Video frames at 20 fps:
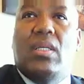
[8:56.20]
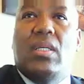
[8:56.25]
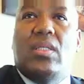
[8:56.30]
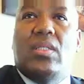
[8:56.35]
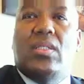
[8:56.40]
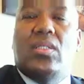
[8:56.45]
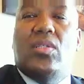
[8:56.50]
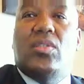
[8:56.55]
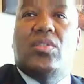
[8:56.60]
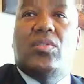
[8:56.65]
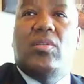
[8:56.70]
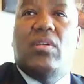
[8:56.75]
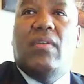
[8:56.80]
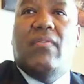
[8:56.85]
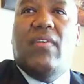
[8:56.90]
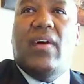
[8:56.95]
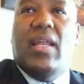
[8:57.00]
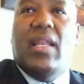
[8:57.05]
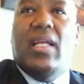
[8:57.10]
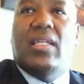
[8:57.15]
Due to the
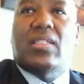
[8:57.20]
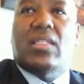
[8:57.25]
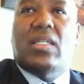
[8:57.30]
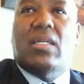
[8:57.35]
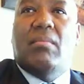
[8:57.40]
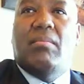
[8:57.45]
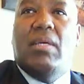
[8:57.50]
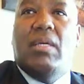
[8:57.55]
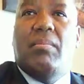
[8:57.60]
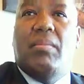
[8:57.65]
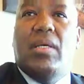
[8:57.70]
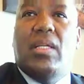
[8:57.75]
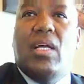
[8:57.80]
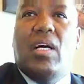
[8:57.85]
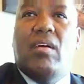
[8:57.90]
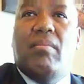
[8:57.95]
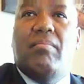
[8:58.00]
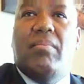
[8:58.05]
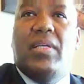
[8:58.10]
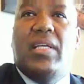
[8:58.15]
financial commitment
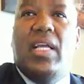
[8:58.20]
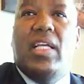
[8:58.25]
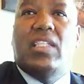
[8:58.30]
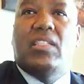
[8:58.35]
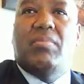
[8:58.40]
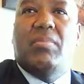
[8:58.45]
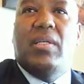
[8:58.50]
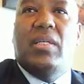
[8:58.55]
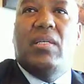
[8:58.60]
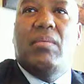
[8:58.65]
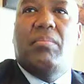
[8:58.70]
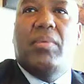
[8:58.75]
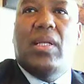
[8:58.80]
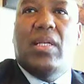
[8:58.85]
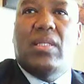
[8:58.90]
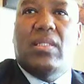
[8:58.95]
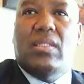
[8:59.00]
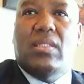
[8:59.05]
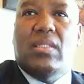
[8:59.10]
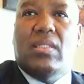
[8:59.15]
of BHP
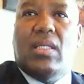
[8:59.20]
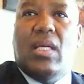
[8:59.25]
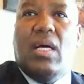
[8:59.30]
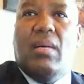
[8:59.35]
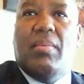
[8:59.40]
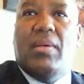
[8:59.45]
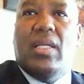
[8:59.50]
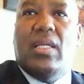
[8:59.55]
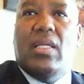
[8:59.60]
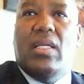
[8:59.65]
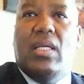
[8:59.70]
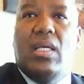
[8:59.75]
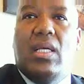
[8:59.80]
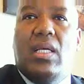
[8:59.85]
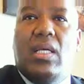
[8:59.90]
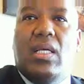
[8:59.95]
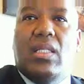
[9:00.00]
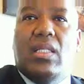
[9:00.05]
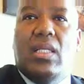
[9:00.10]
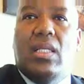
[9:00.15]
Billiton Company,
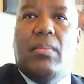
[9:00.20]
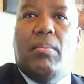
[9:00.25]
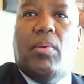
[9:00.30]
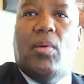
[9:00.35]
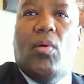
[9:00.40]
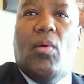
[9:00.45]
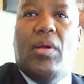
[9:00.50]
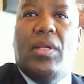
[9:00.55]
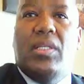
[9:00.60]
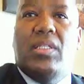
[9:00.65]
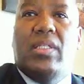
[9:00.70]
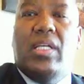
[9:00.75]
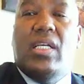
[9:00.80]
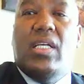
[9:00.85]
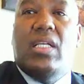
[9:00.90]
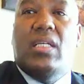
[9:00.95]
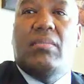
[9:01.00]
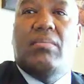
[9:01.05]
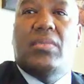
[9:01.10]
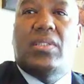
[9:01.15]
the employee
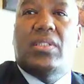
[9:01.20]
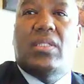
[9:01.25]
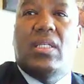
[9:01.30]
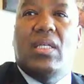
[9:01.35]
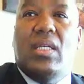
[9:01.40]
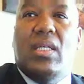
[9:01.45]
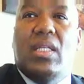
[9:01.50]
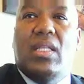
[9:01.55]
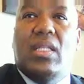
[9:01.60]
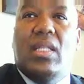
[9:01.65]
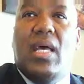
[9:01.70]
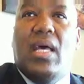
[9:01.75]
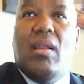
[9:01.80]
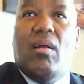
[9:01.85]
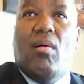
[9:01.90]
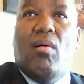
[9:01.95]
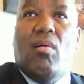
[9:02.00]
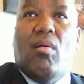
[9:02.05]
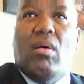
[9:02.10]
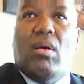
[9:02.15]
teams that
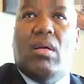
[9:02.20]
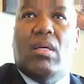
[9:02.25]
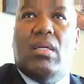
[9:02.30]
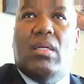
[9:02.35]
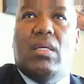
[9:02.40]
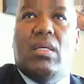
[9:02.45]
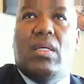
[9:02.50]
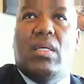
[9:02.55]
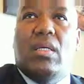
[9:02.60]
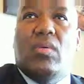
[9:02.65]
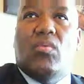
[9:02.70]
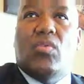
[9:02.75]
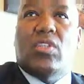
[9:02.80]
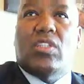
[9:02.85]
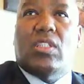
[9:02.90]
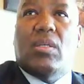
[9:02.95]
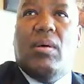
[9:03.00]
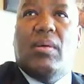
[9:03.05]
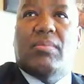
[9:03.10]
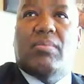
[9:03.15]
are
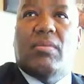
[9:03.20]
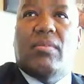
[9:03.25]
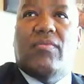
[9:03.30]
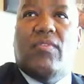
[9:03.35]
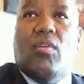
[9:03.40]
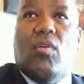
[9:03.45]
responsible for